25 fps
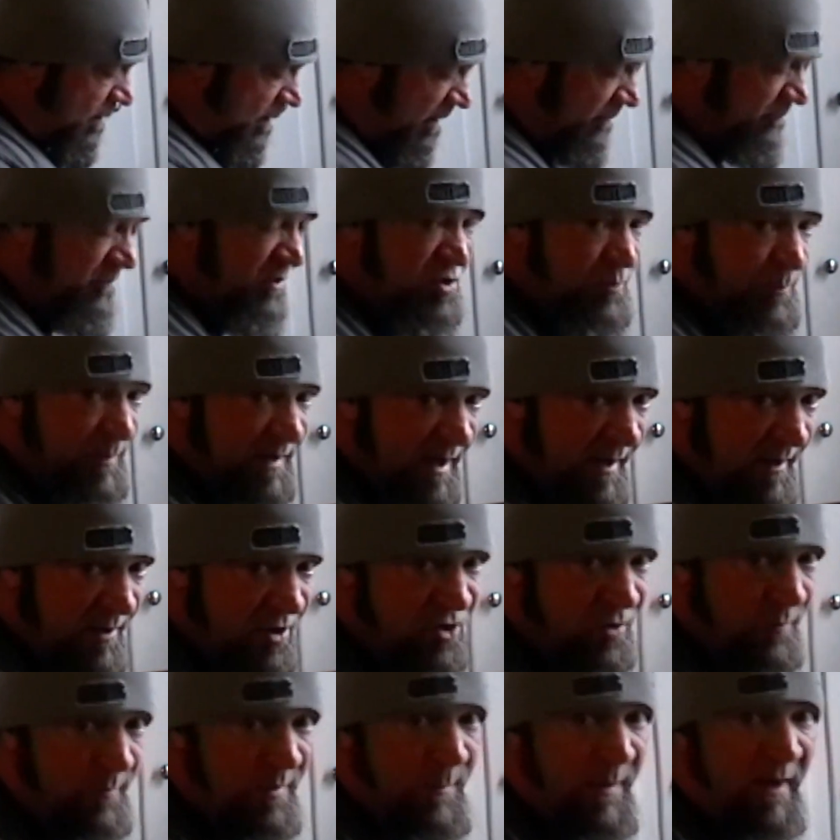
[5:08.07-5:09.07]
And Rich Piano
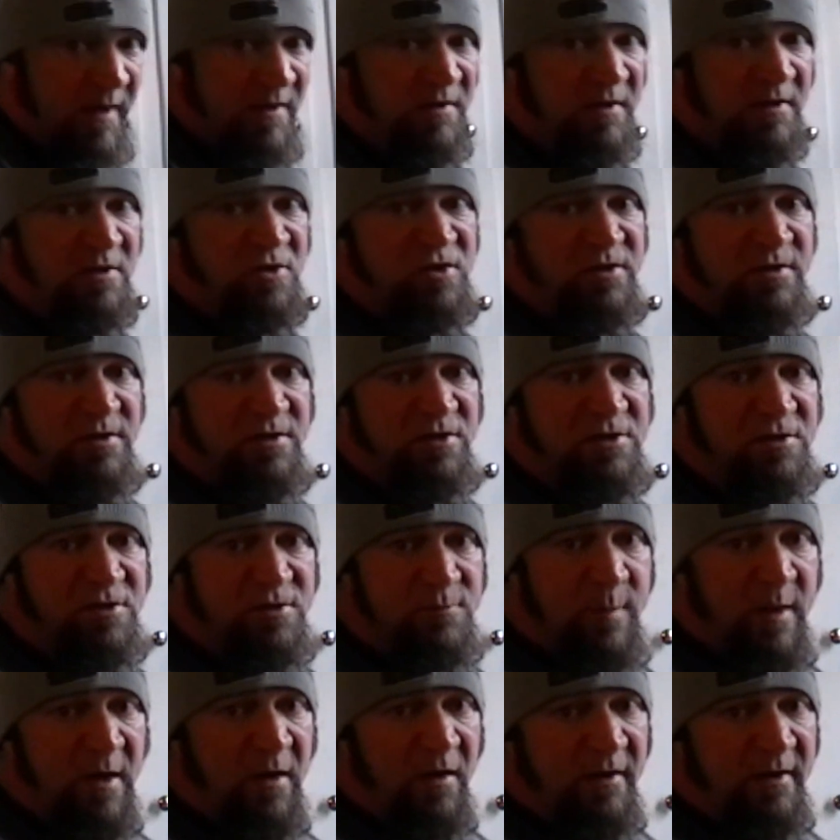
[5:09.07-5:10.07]
should be paying attention to this
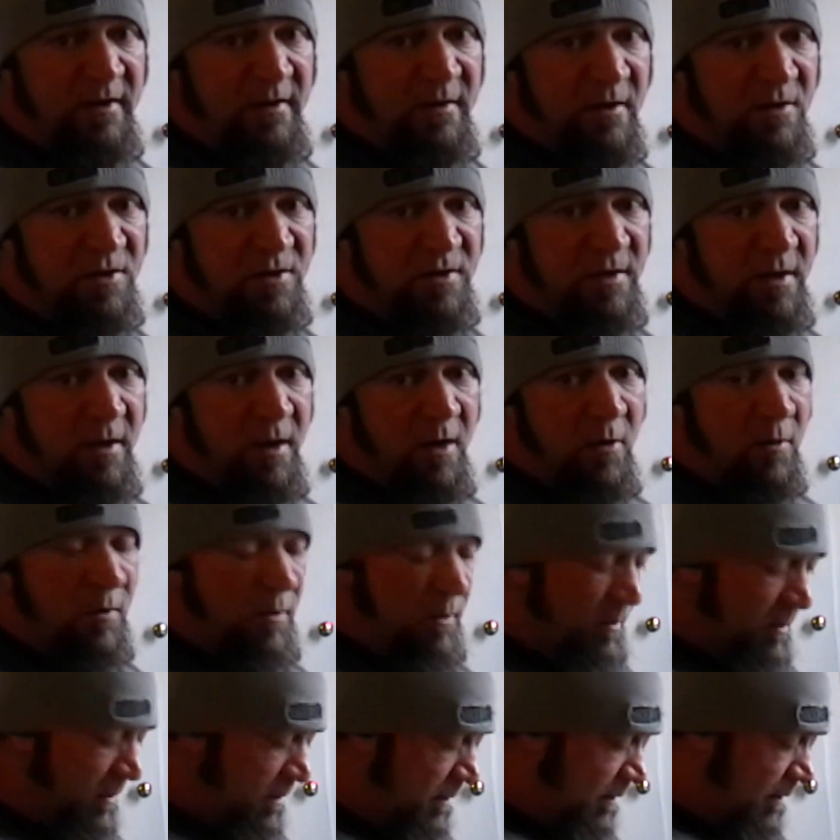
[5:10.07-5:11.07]
because apparently he doesn't know.
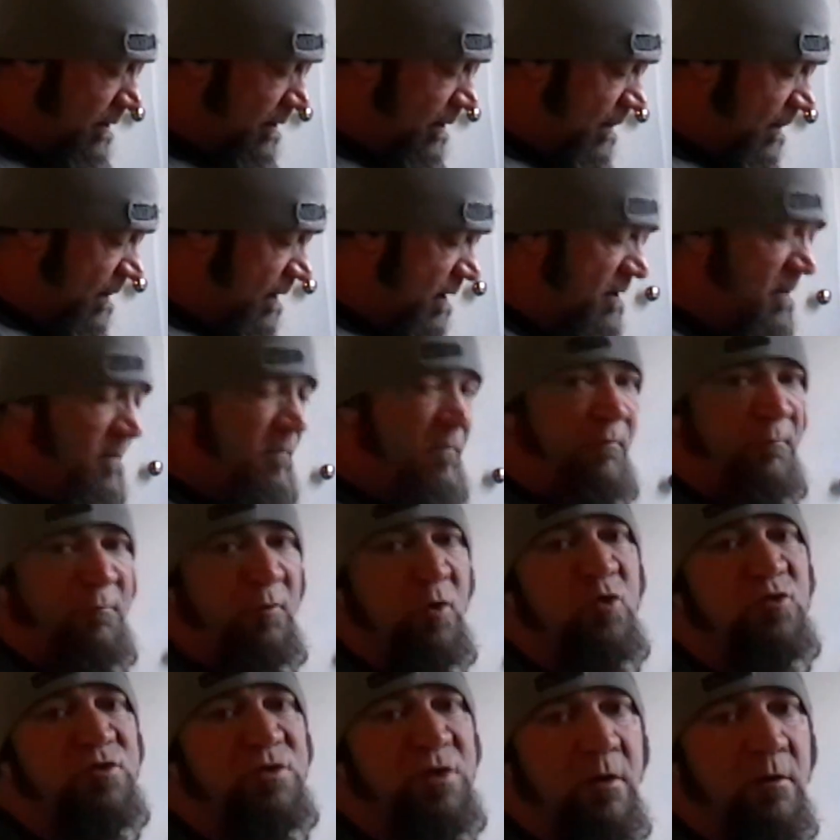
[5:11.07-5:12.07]

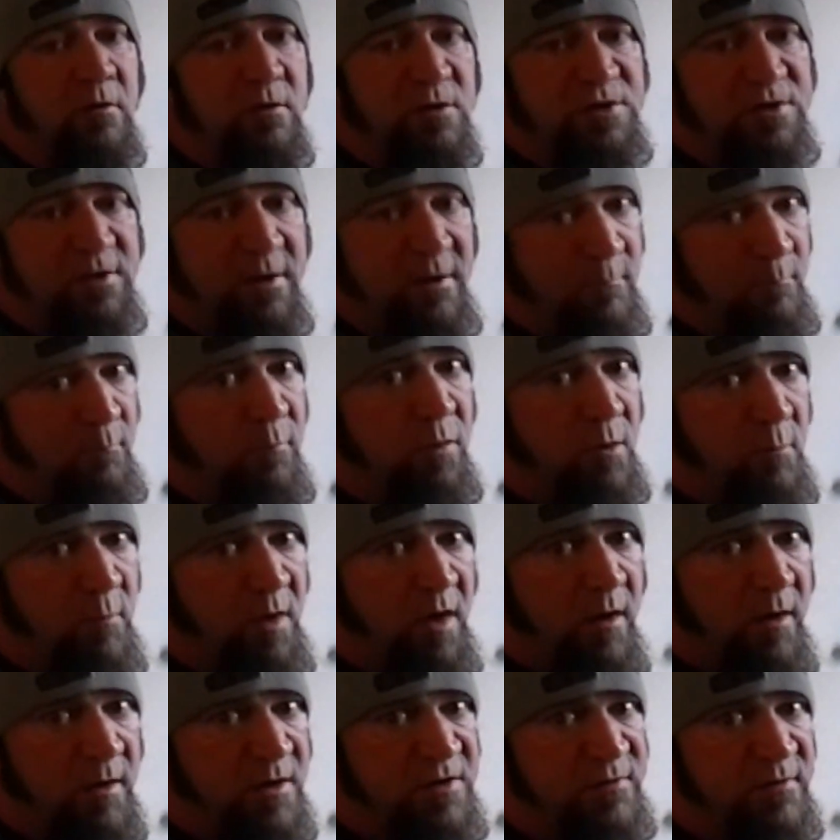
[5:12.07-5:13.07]
Fructose, like
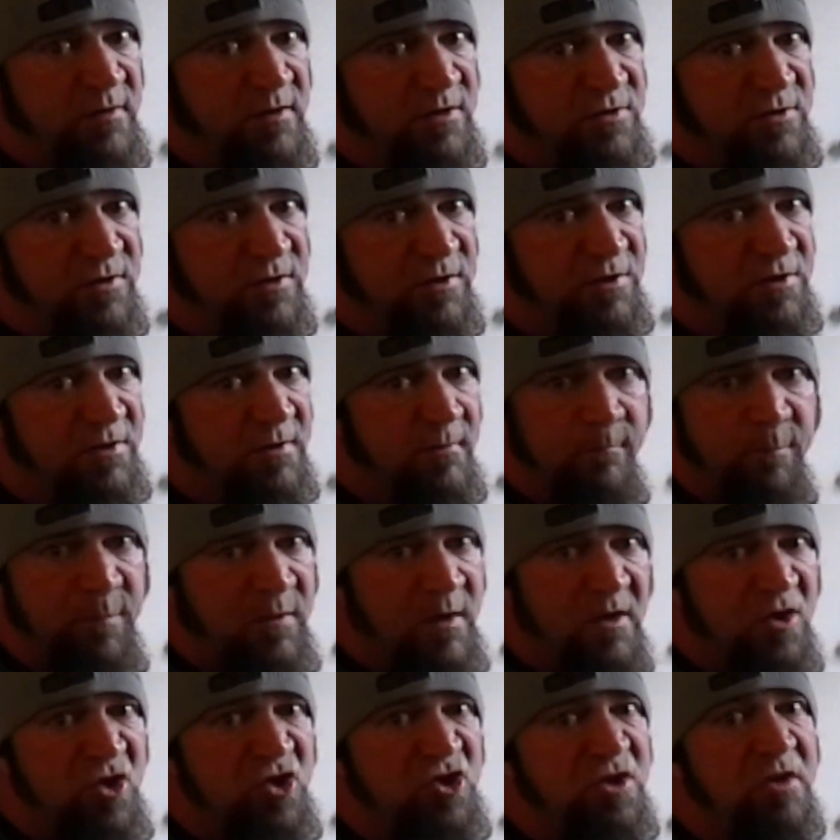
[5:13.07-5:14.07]
blueberries for instance,
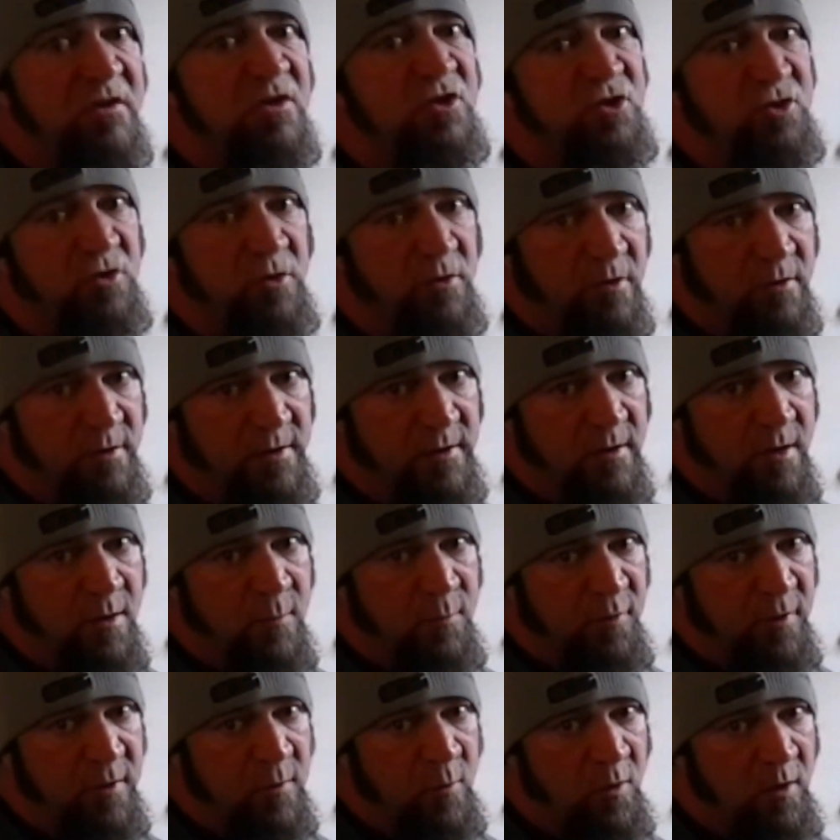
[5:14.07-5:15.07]
shit sugar to
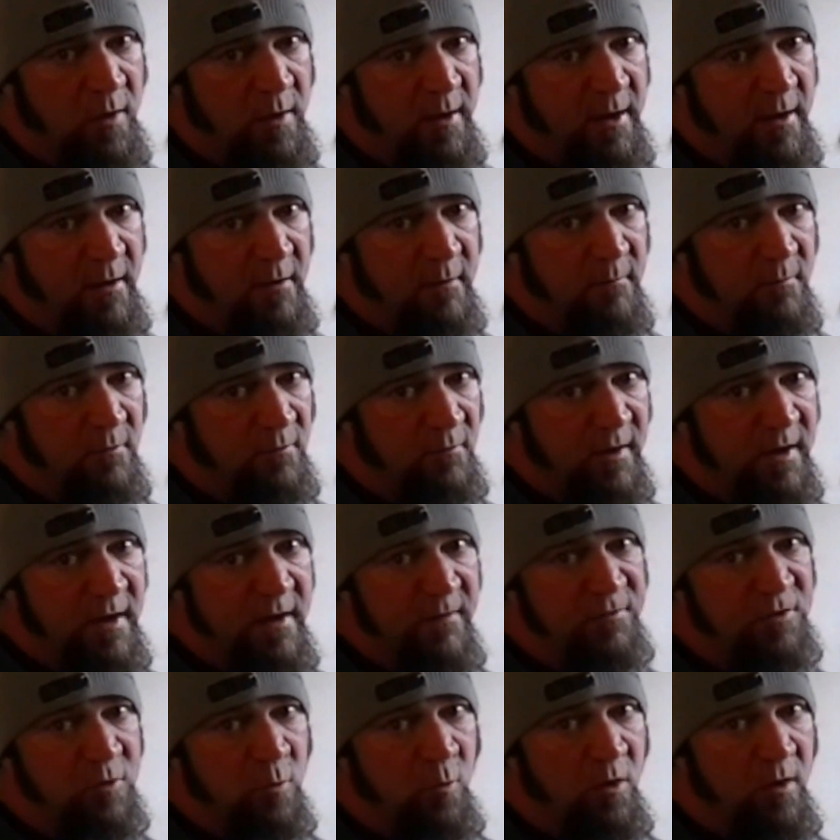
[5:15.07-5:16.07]
go pre-workout or right
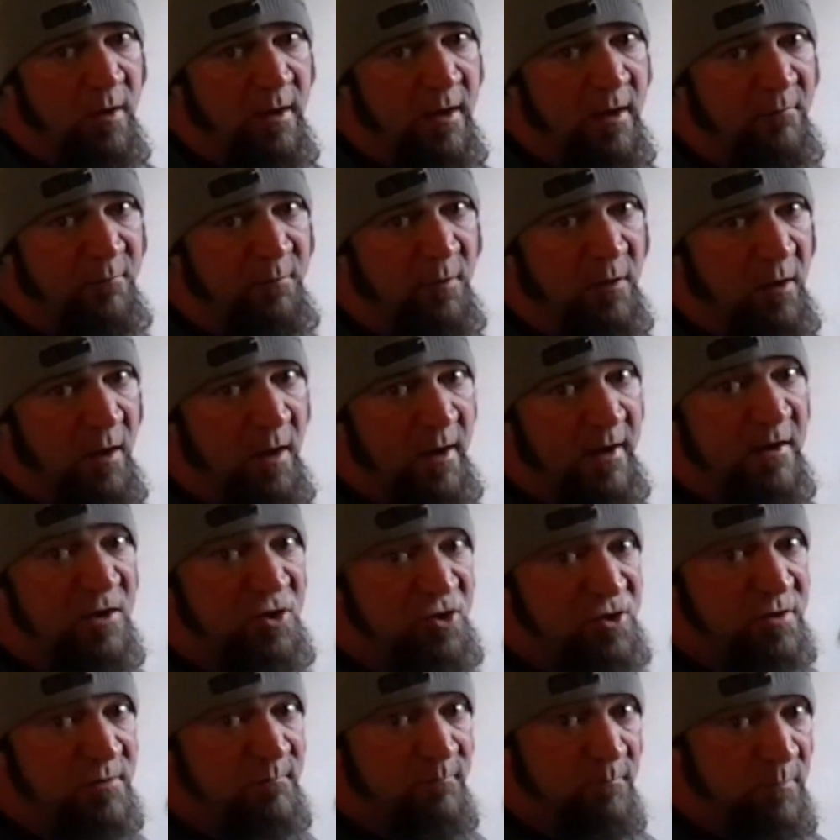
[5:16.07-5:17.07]
after your workout for
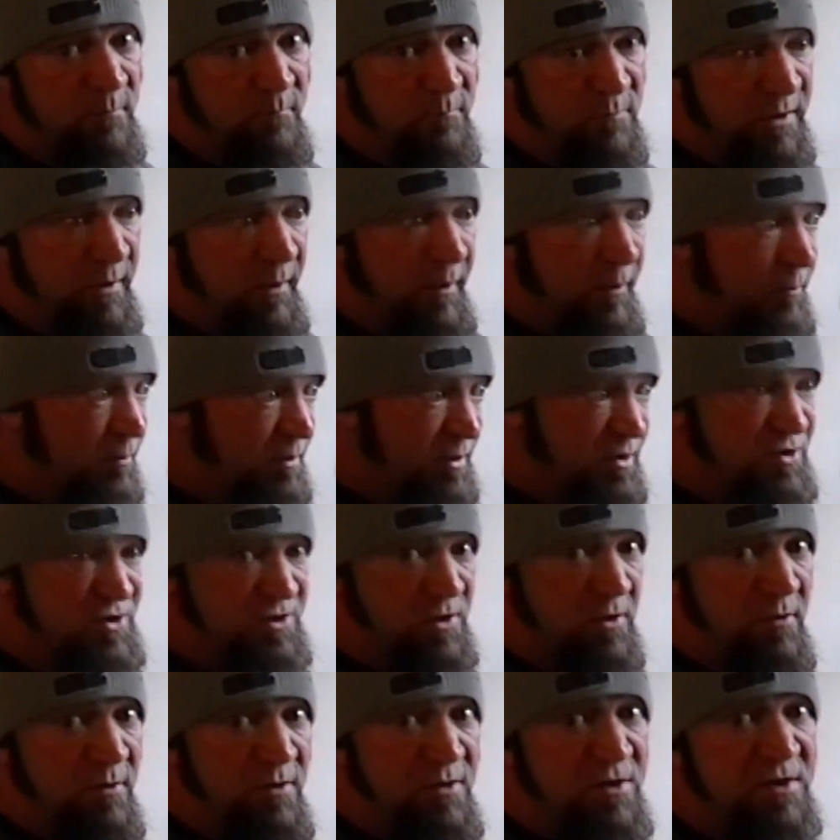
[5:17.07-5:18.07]
glycogen, you know,
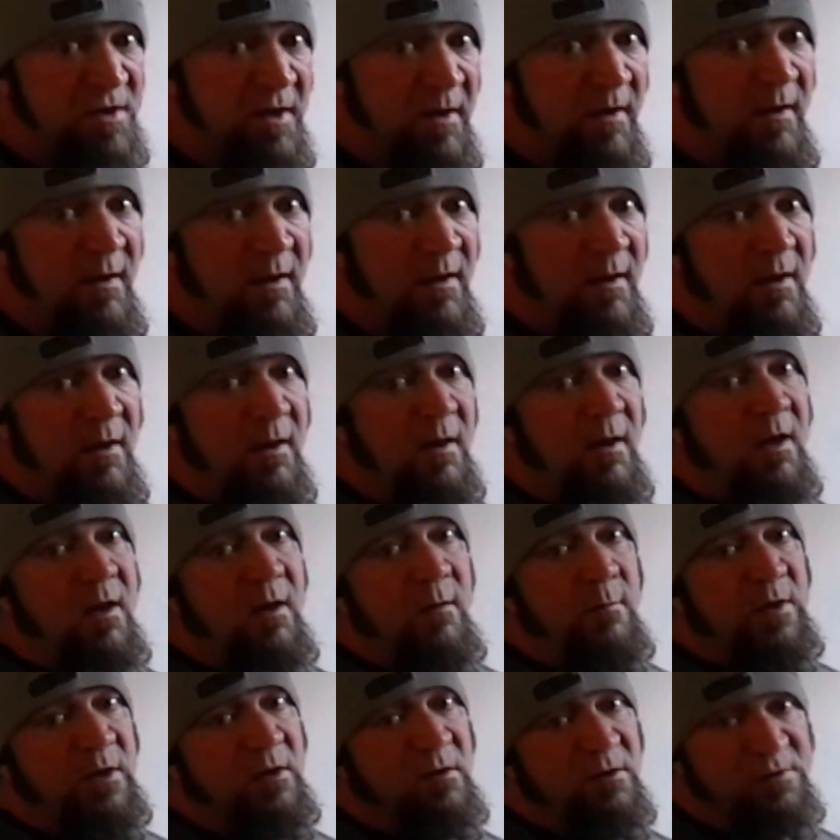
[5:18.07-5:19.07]
concerns.
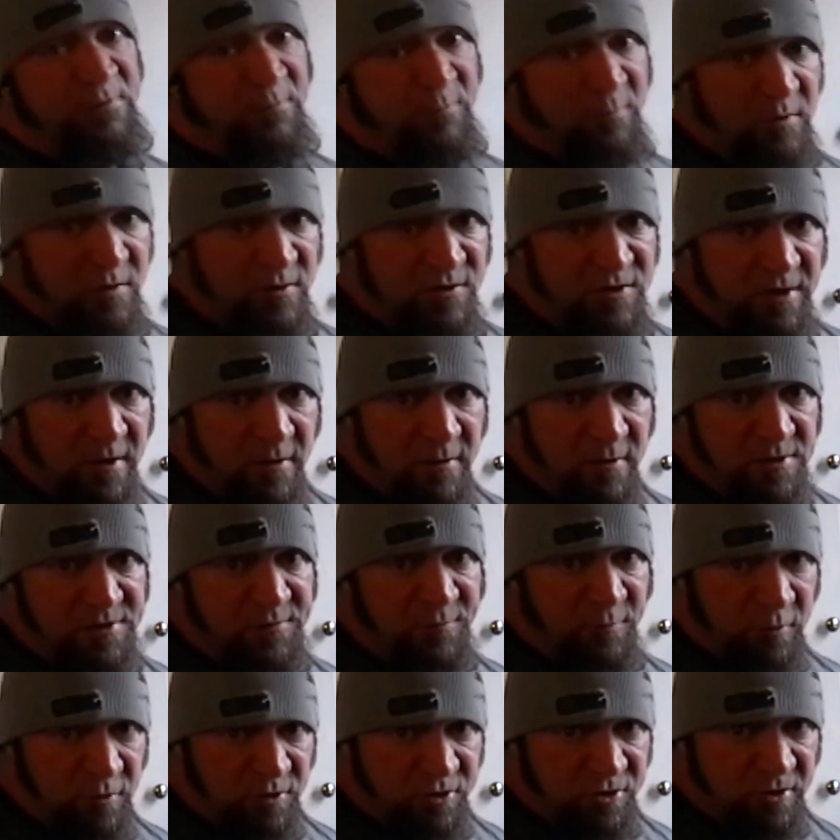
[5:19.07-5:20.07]
Because
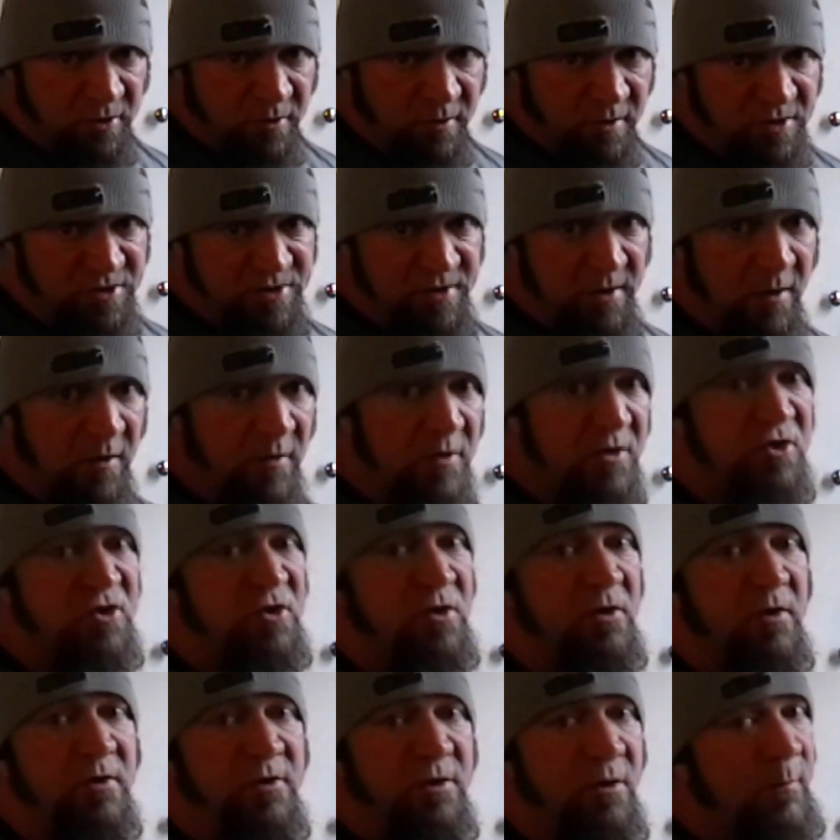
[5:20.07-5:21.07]
fructose, fruit sugar is the only
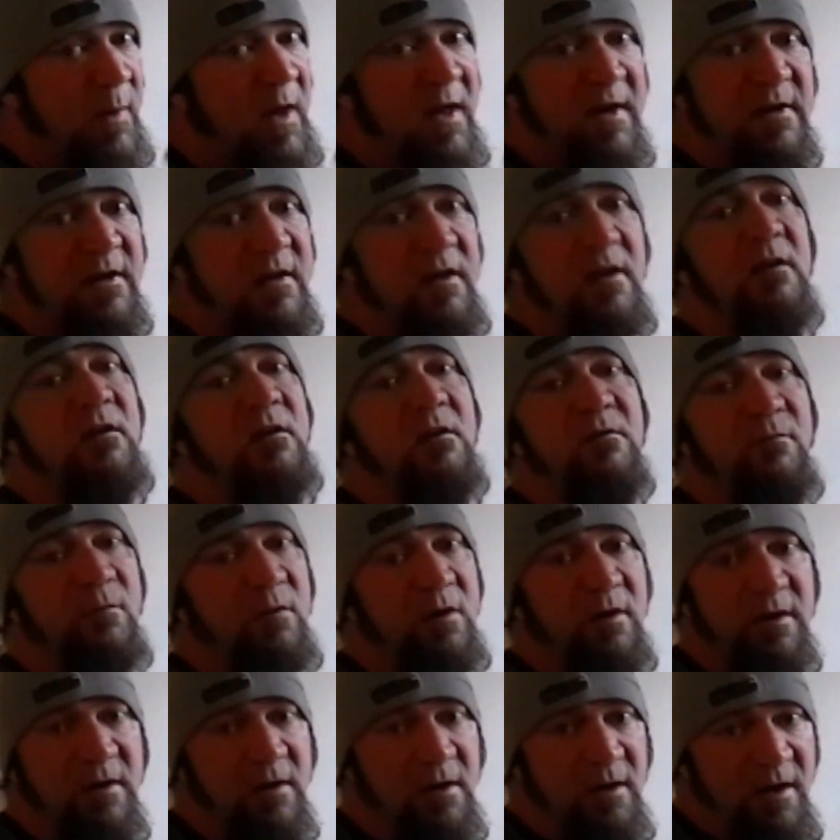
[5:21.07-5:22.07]
sugar your body can't
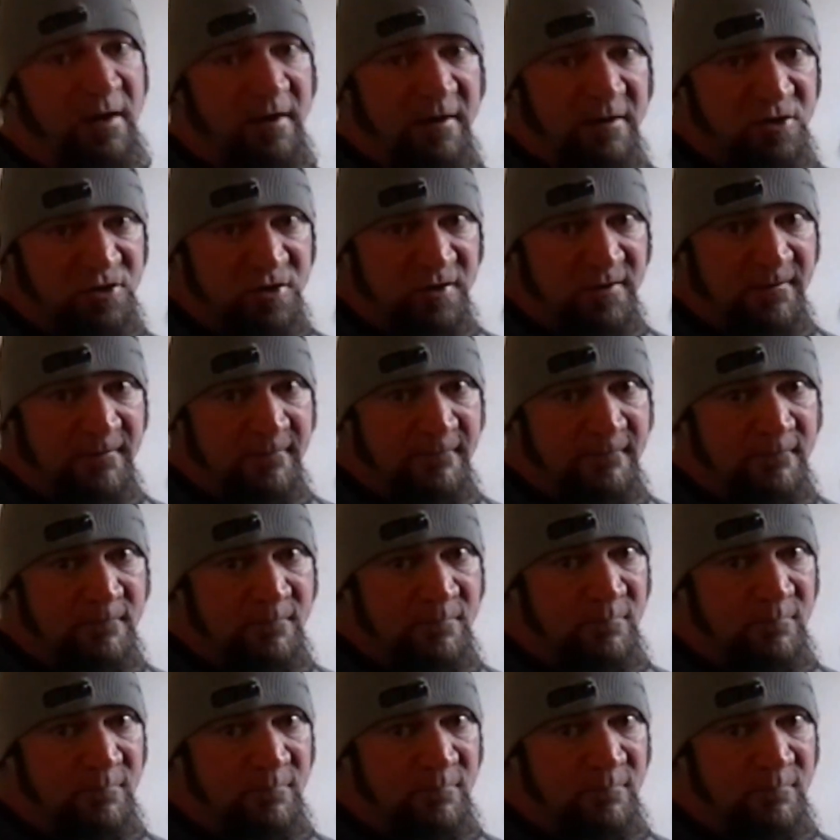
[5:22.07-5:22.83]
convert into glycogen.